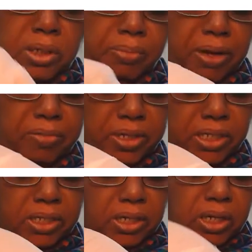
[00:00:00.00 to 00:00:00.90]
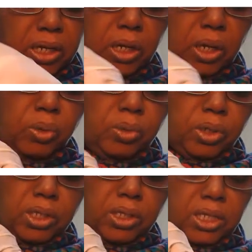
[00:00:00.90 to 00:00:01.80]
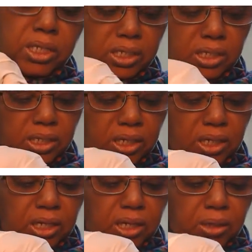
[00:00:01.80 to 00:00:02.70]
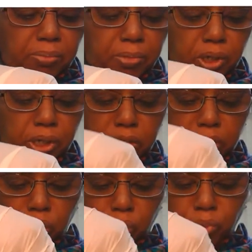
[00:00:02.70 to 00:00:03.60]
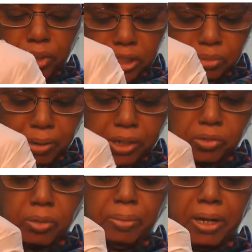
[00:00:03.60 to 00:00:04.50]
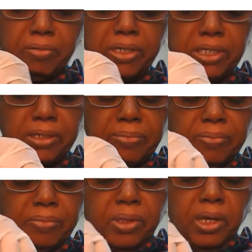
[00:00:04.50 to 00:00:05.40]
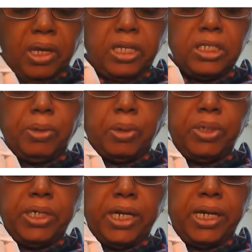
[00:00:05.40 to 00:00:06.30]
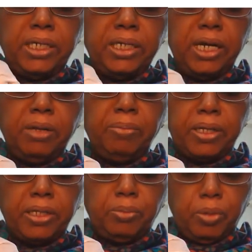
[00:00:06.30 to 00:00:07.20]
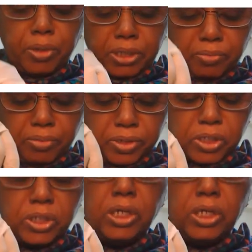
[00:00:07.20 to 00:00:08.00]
pelvis. Now this is the roomiest part of the pelvis. It is bounded anteriorly by the pubic symphysis,